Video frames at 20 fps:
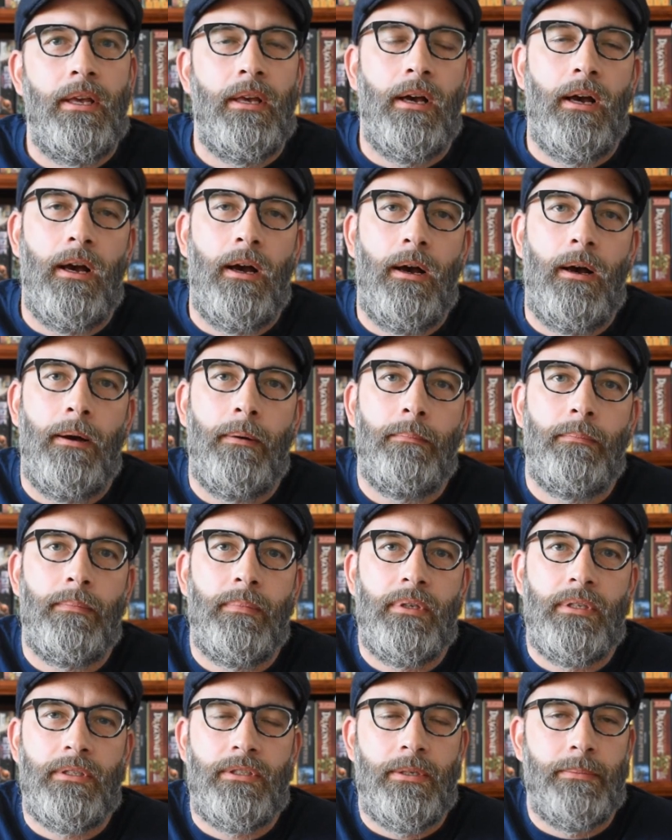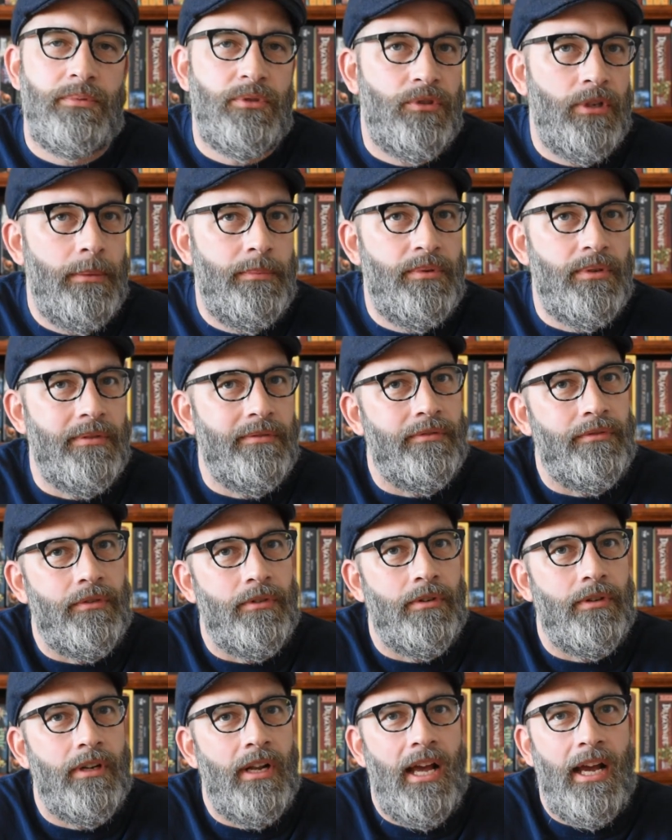a subscription
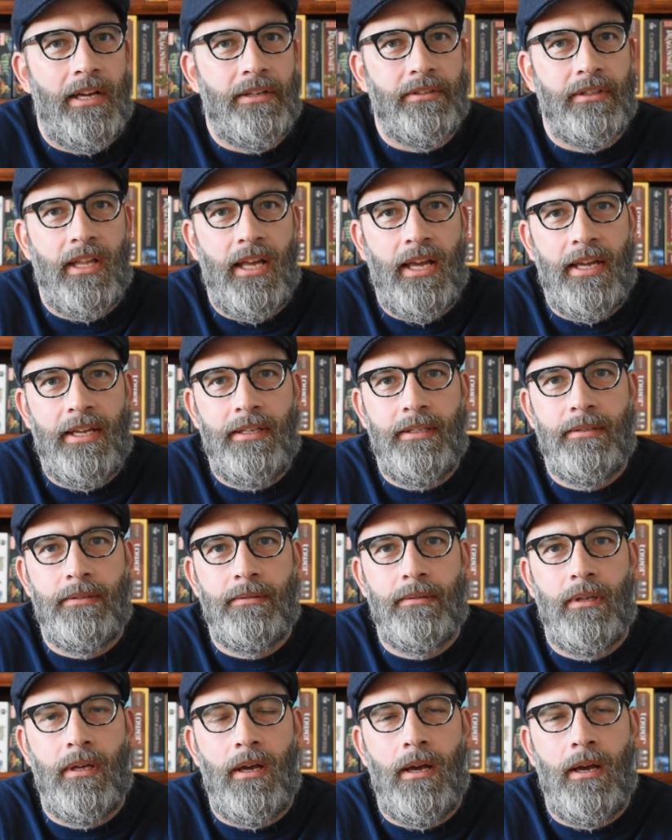for an online